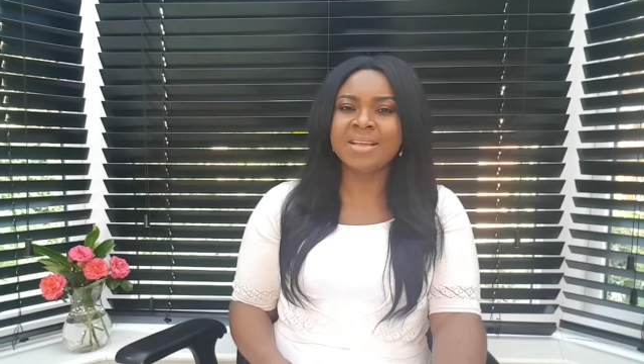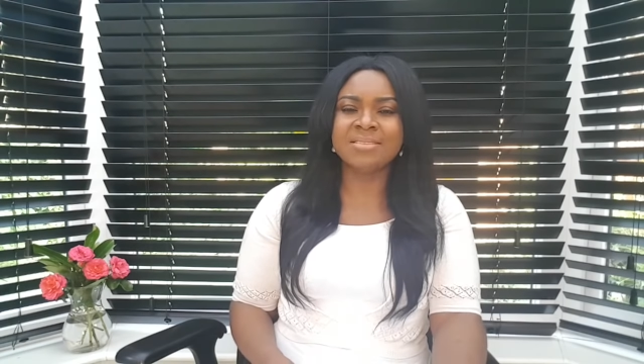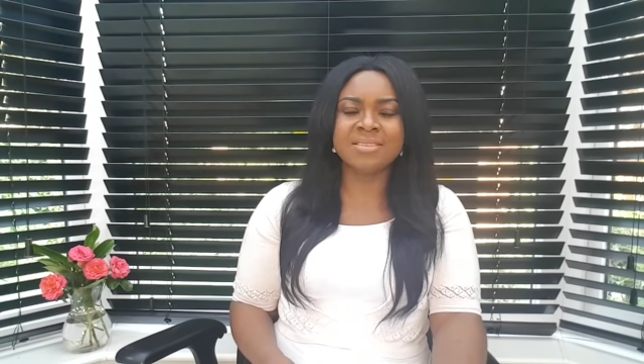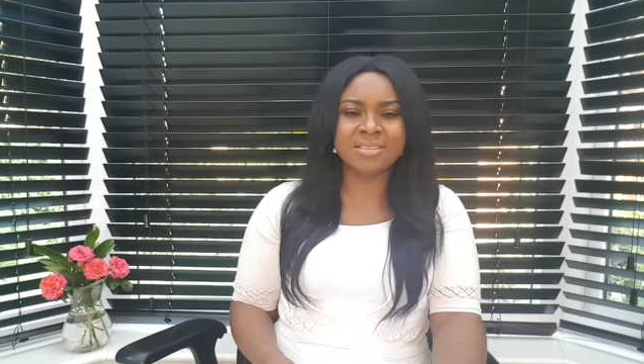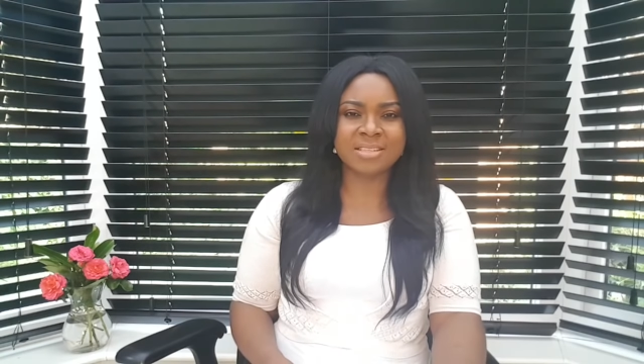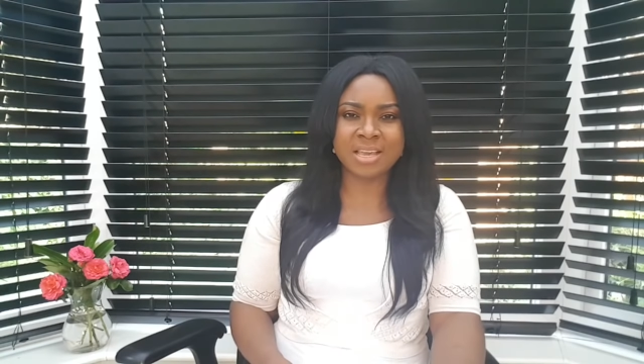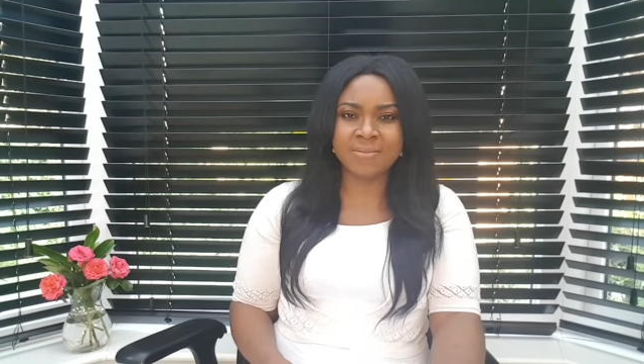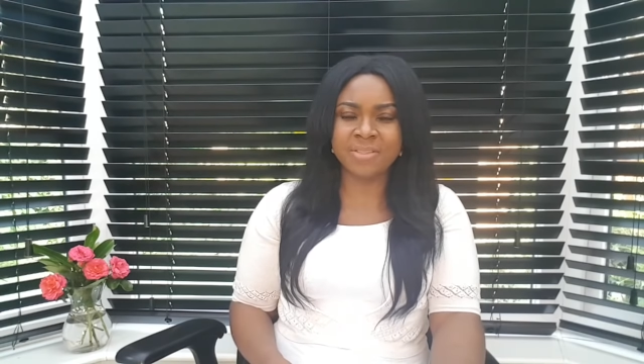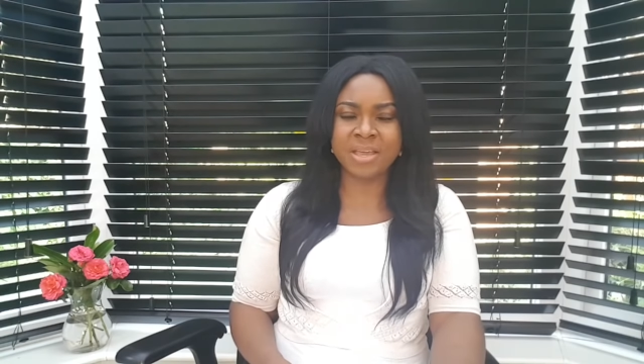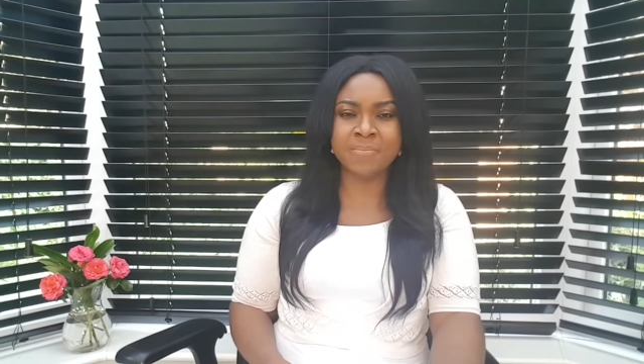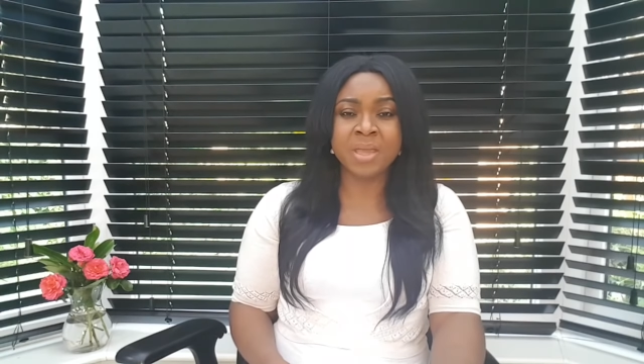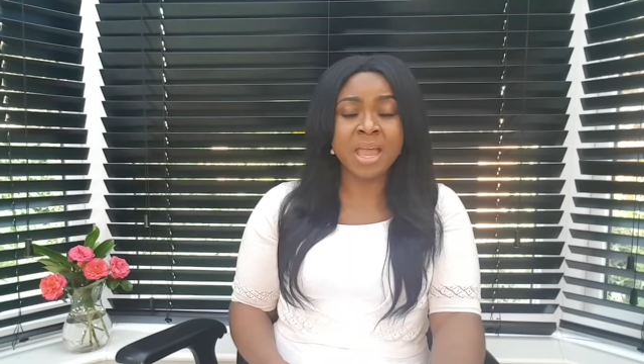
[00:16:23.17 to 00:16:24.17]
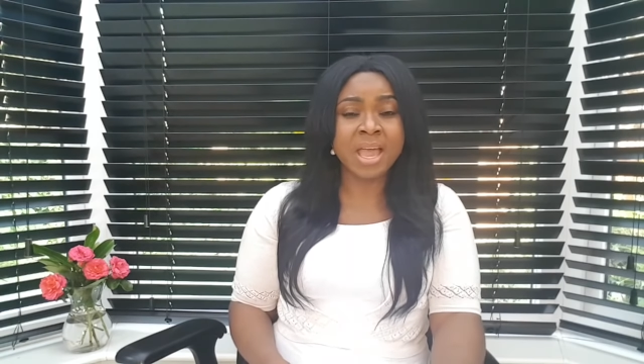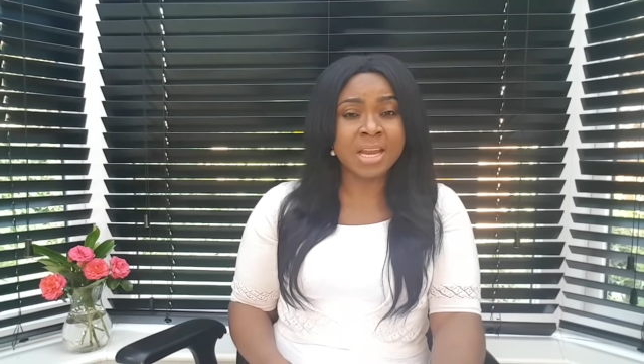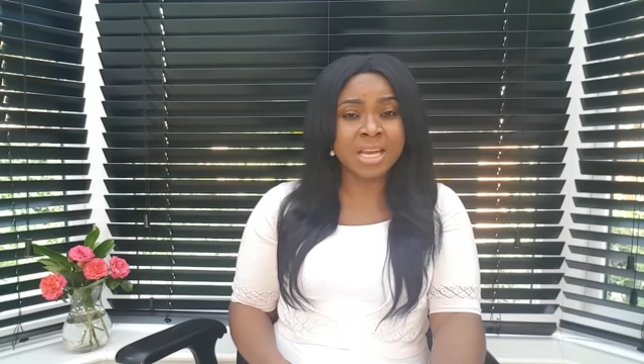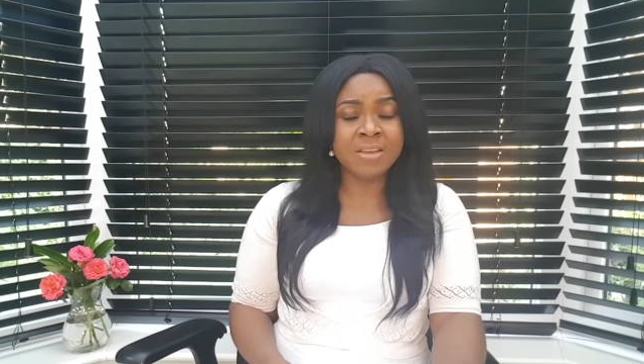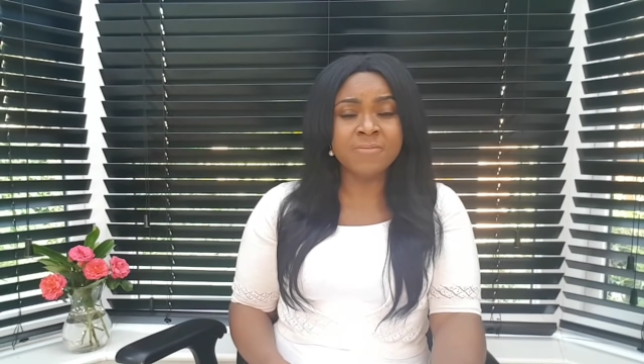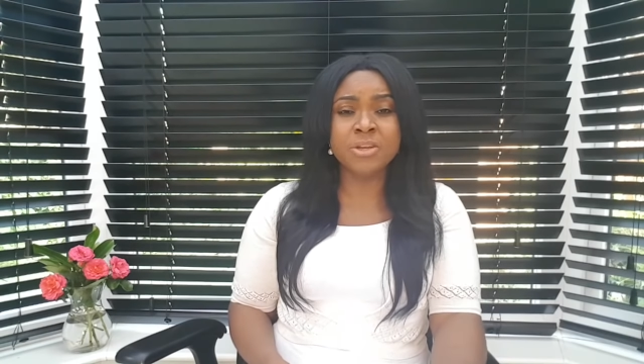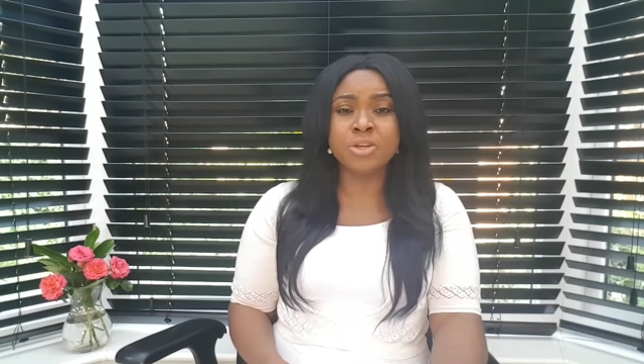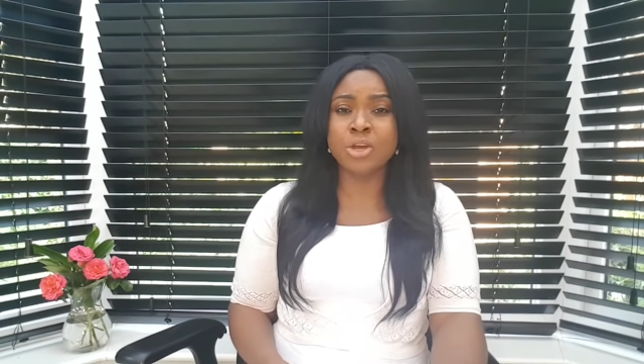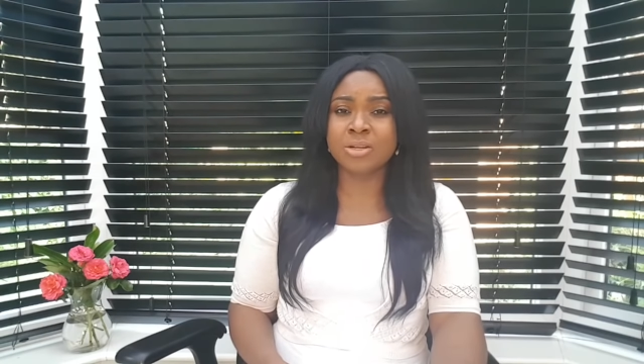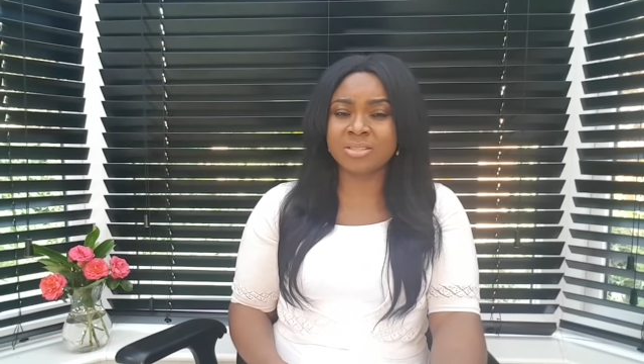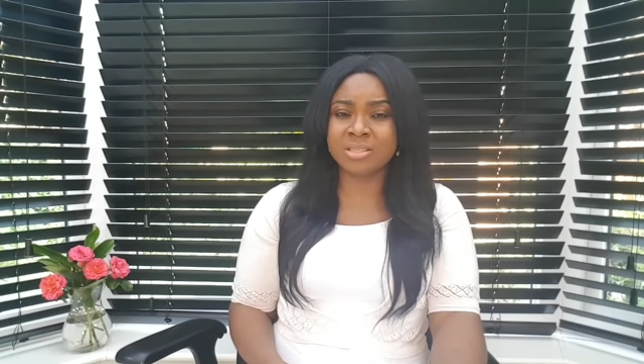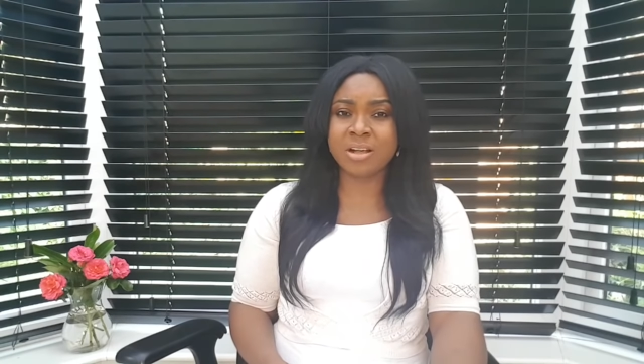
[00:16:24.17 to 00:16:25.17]
and save them. And even
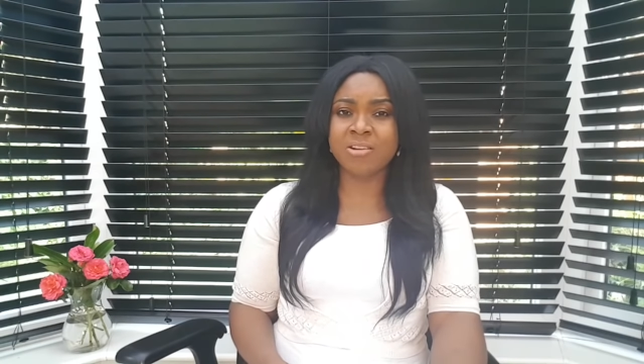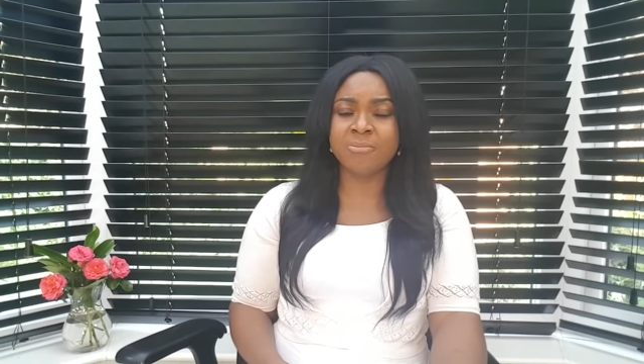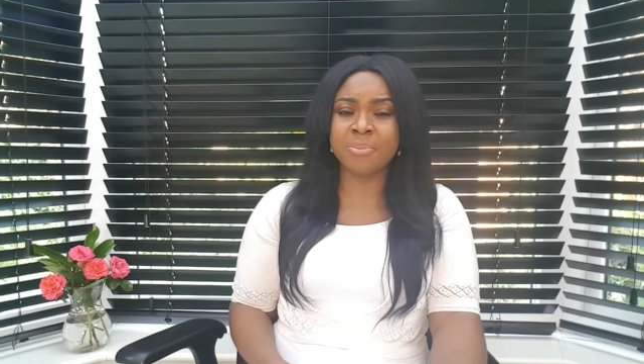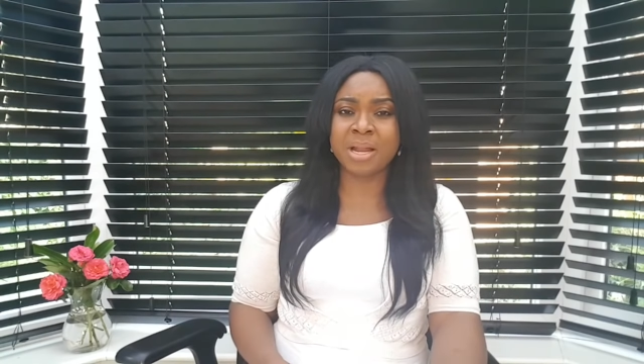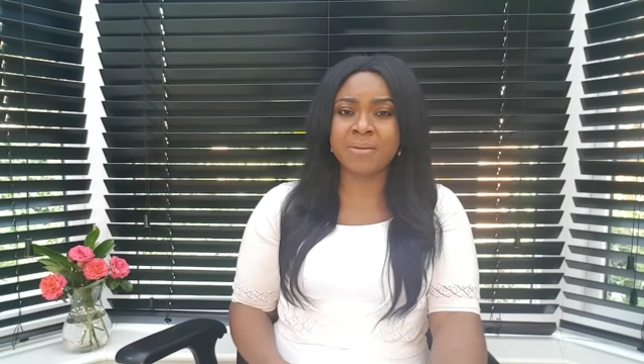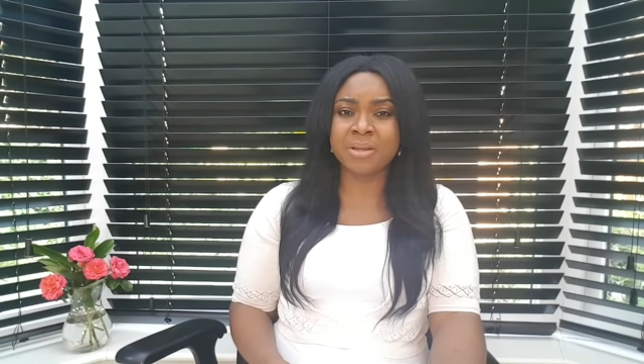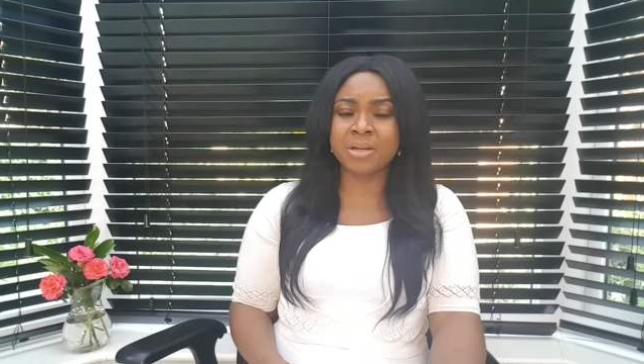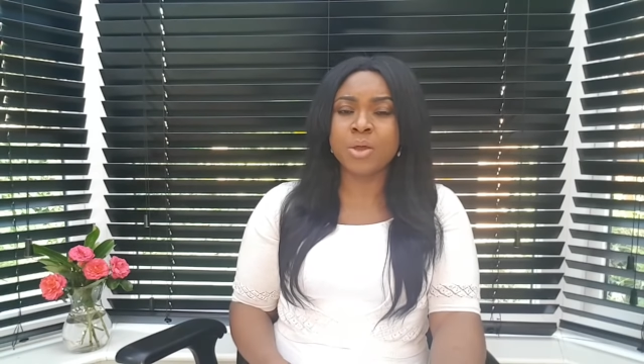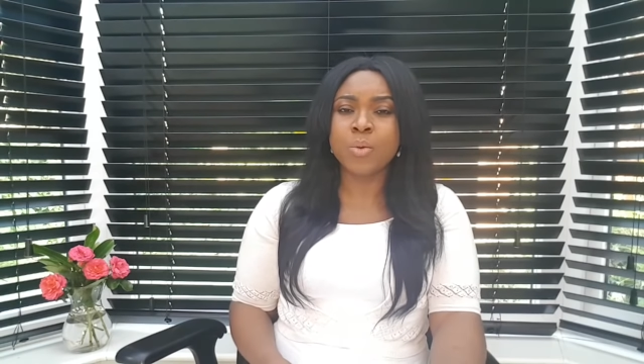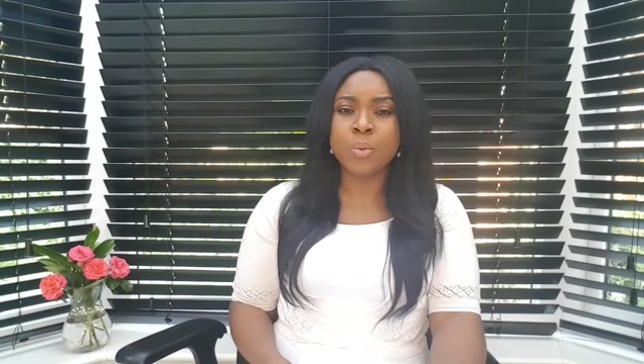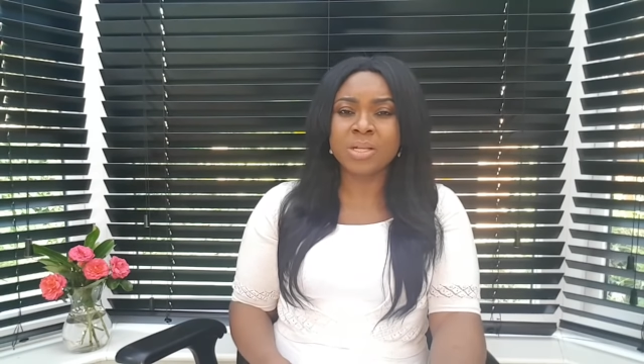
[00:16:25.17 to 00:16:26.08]
yourself, beloved,